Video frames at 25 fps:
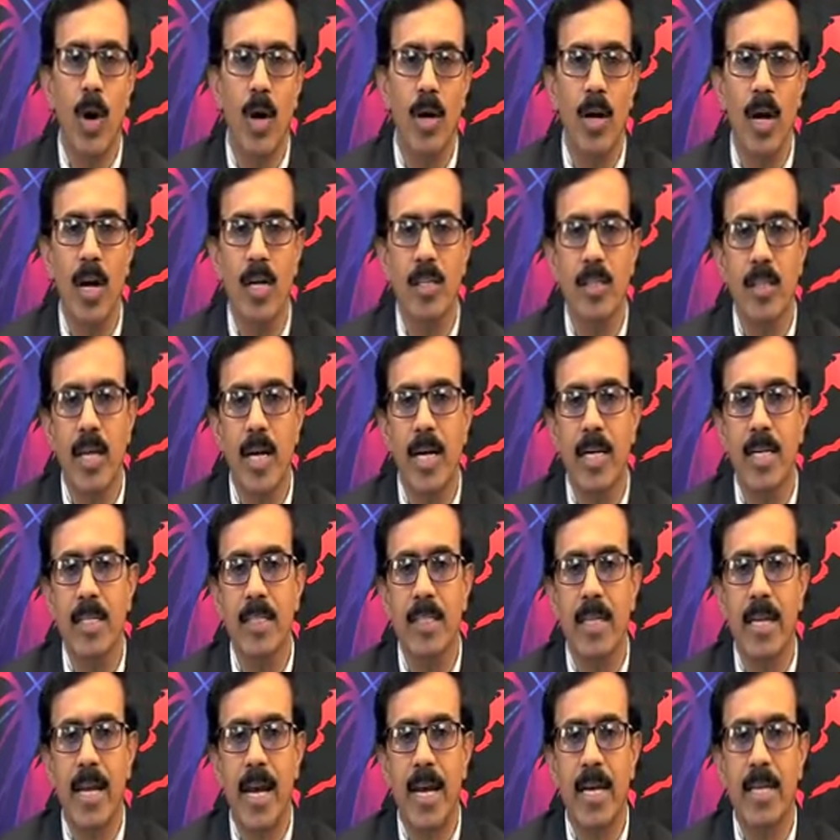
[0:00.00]
monoxide
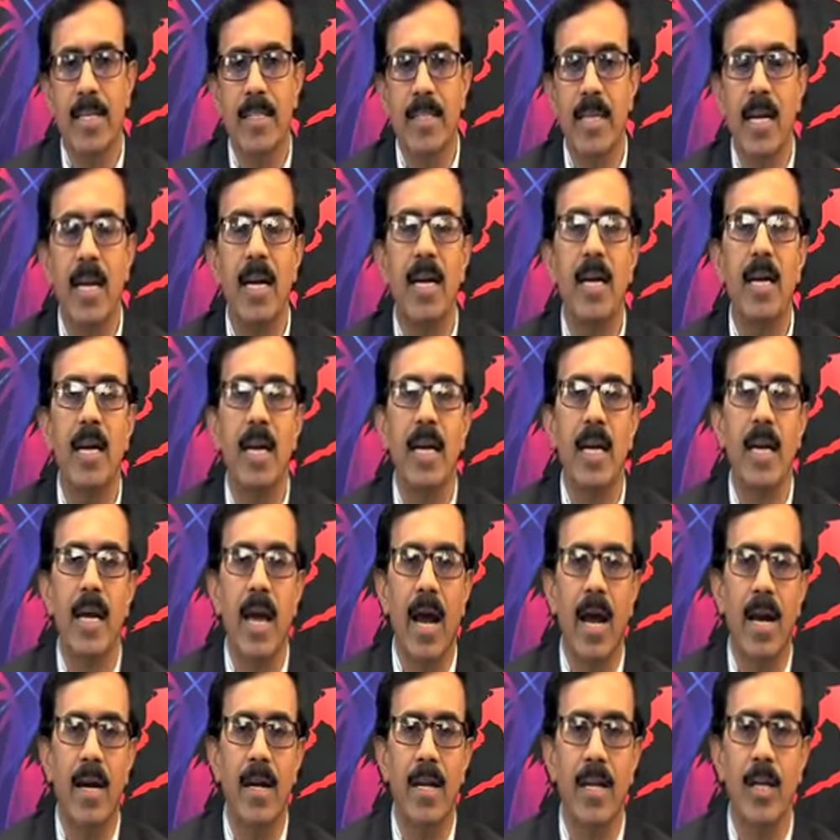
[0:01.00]
is an excellent
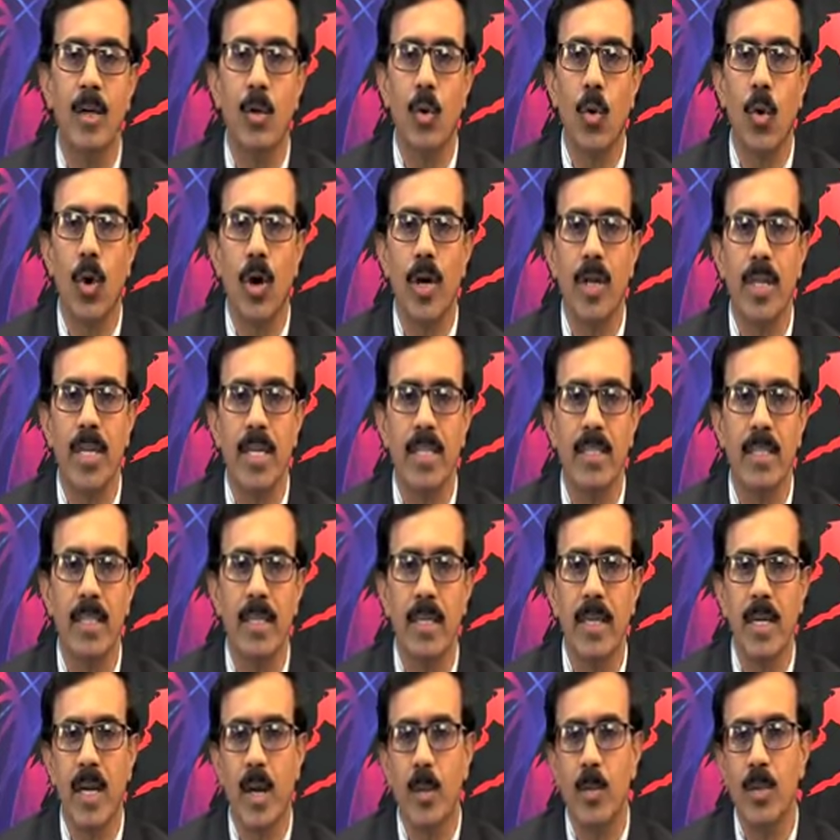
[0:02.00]
ligand in
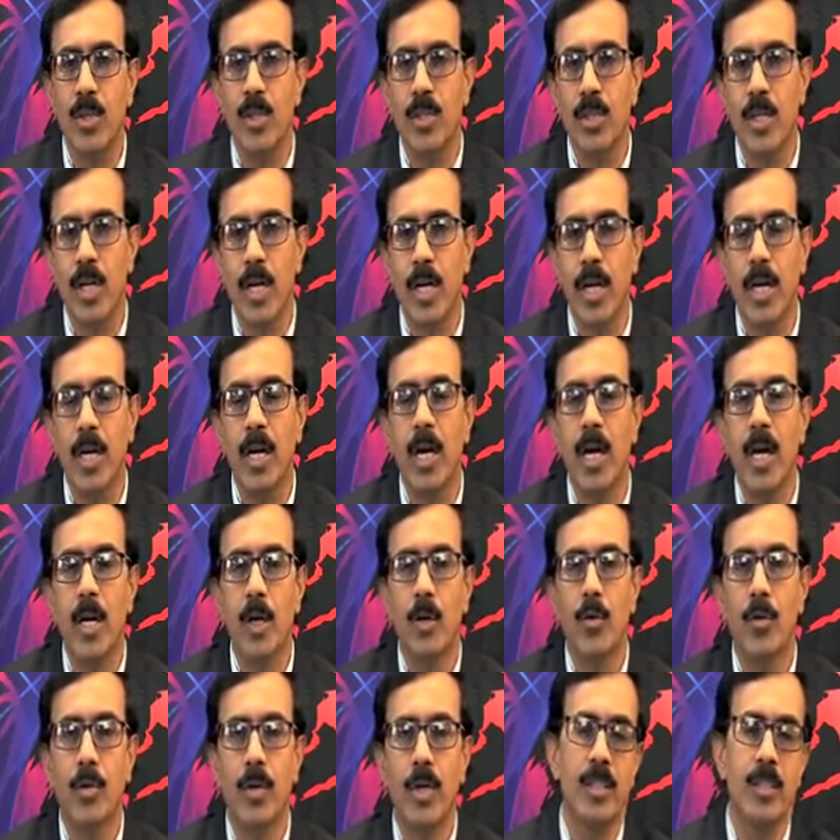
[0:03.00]
coordination chemistry
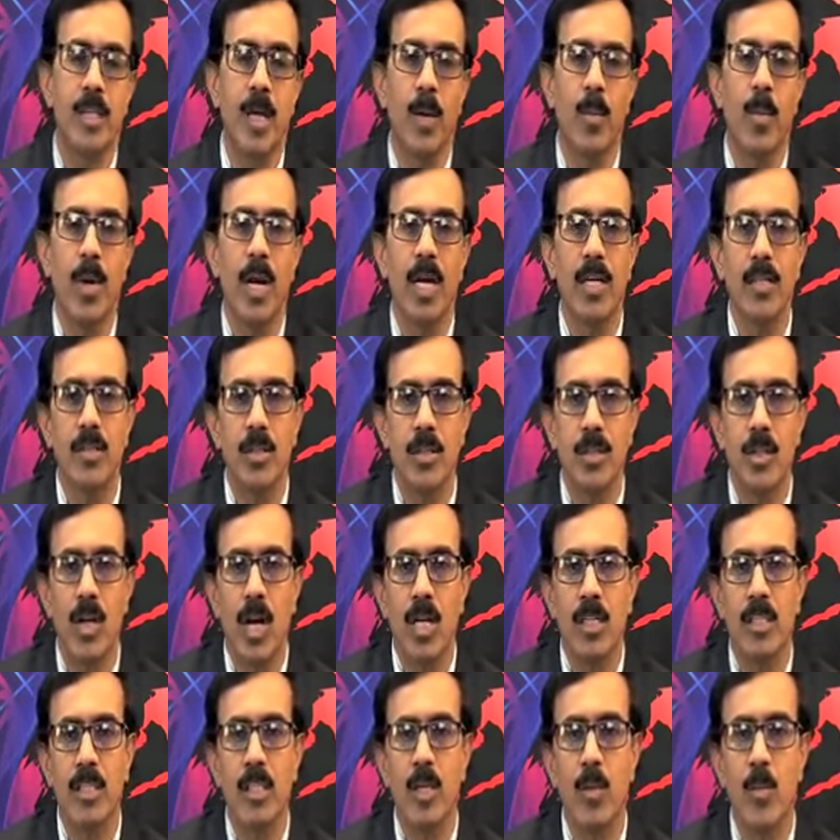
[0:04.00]
to stabilize
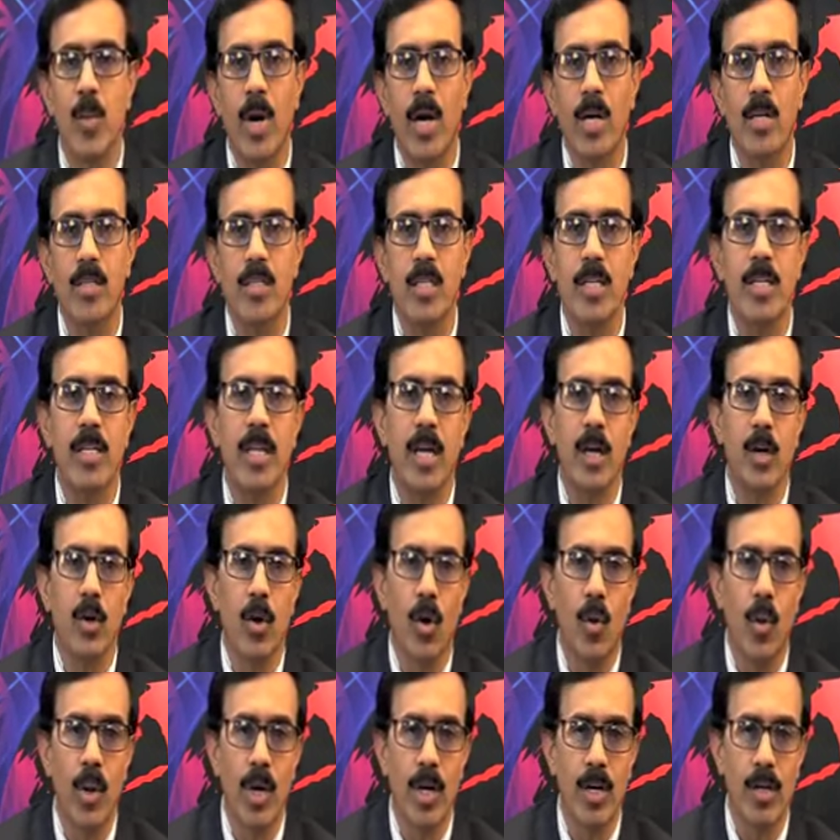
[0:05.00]
transition metals in their
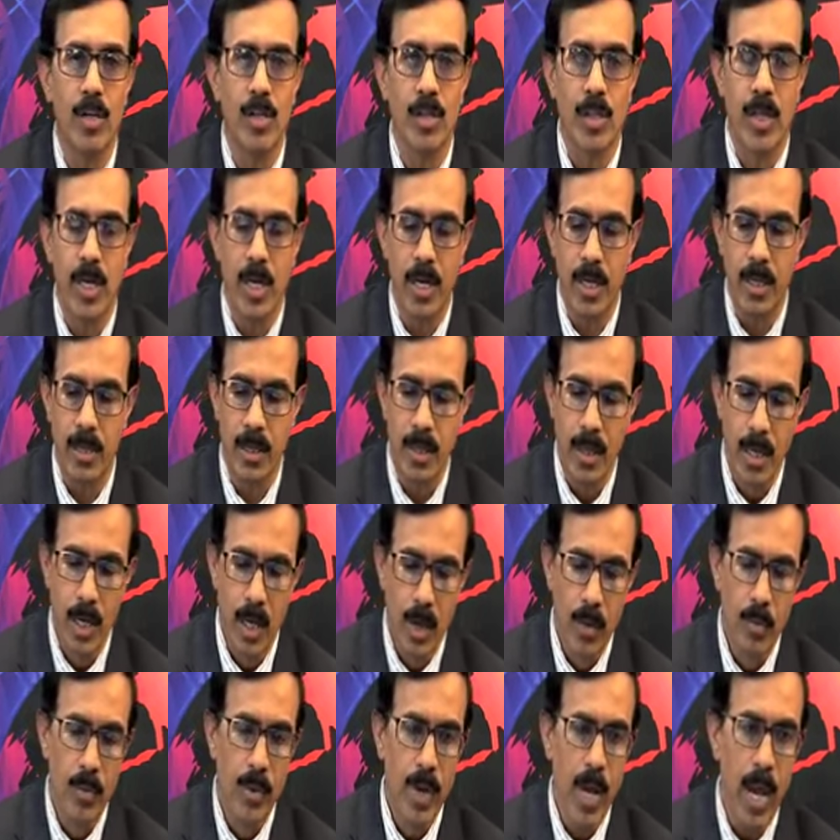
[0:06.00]
low valent state.
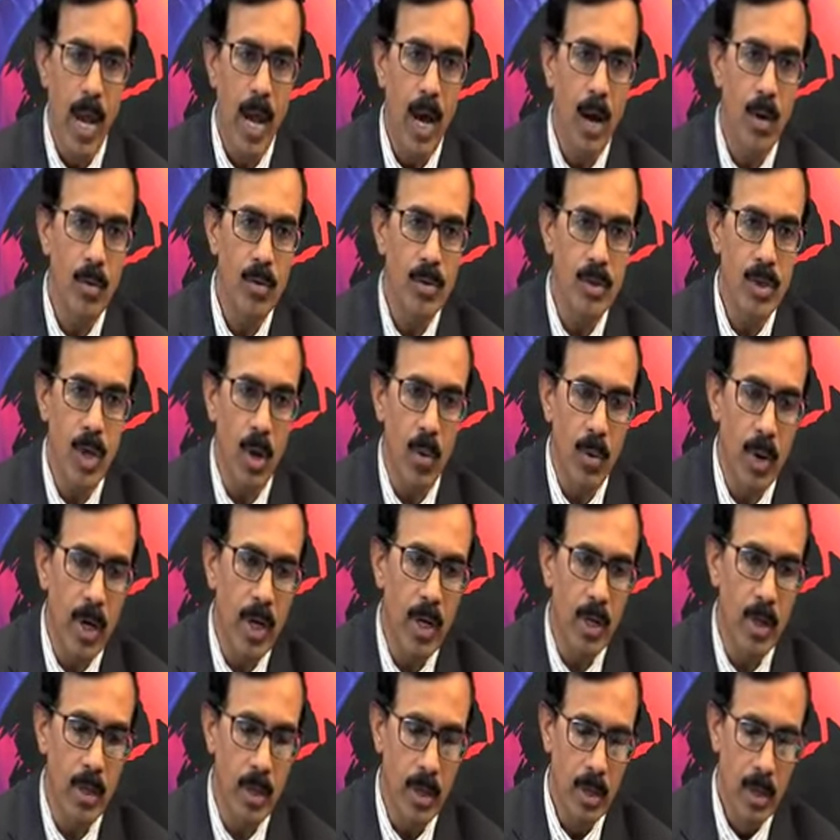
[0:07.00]
We have
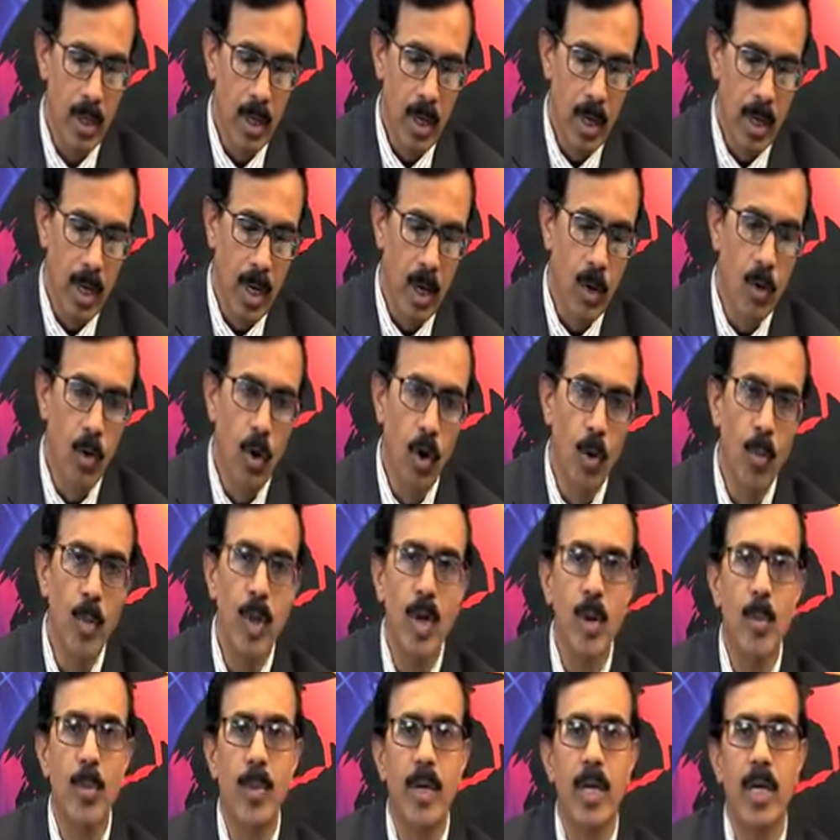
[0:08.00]
several
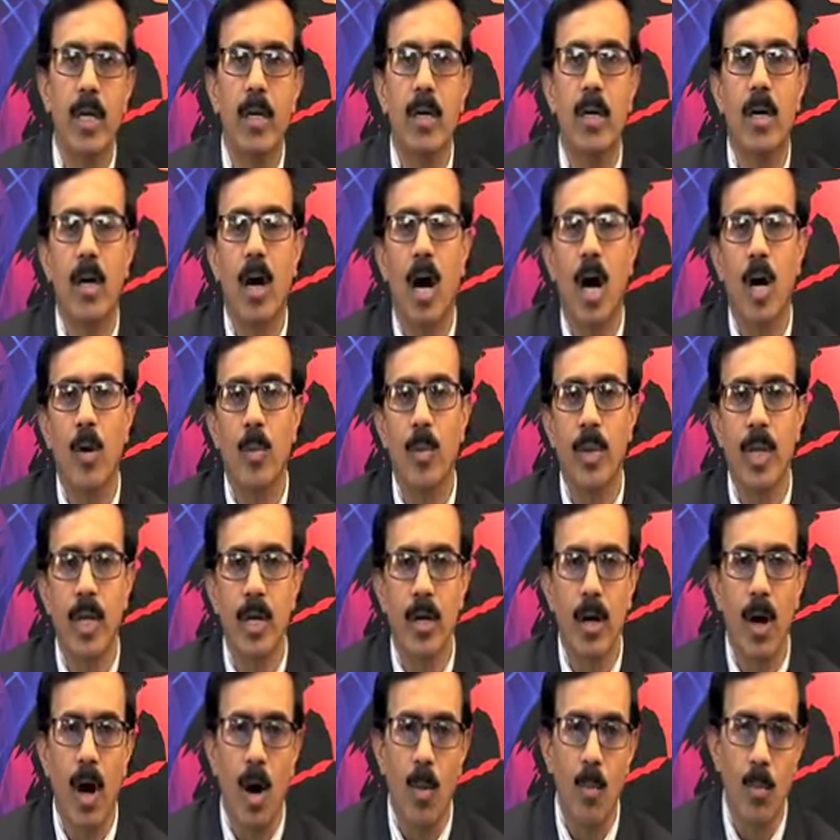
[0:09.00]
homoleptic
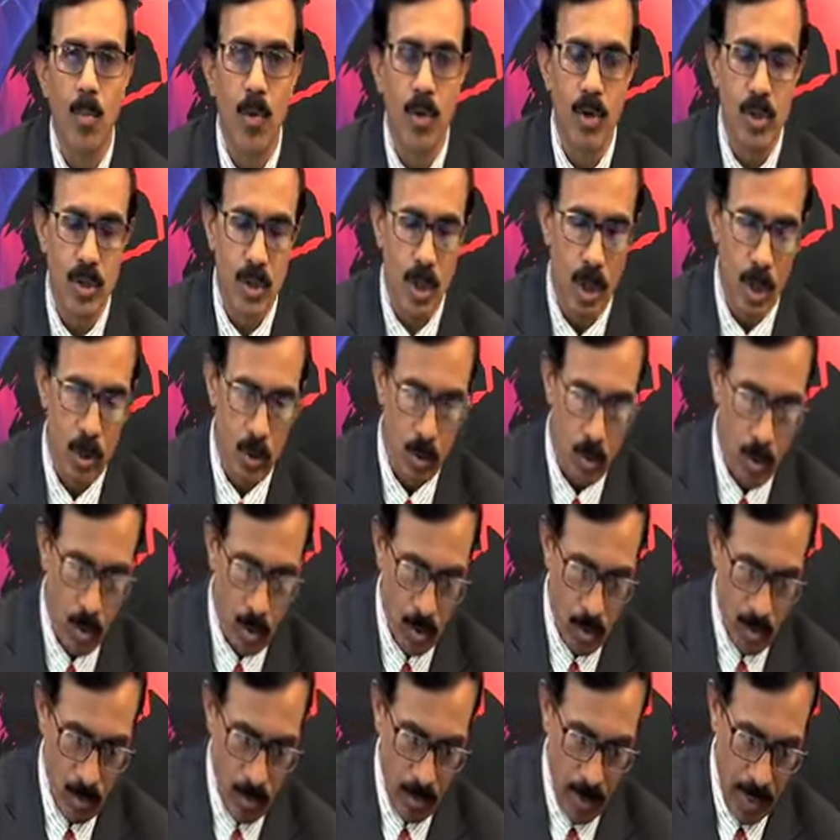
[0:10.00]
carbonyl compounds are
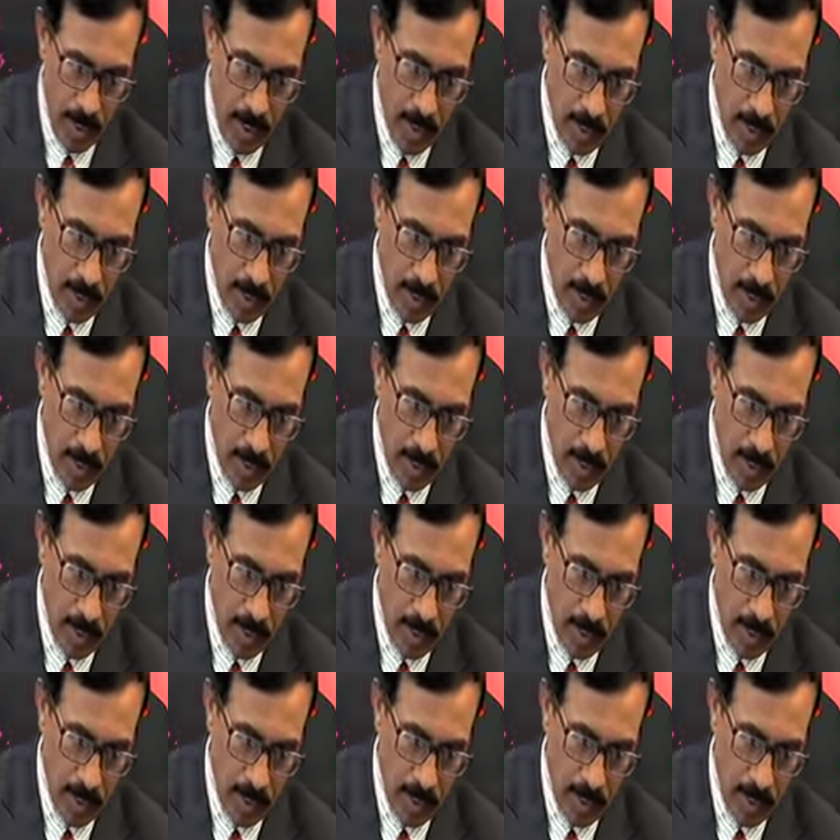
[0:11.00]
known. For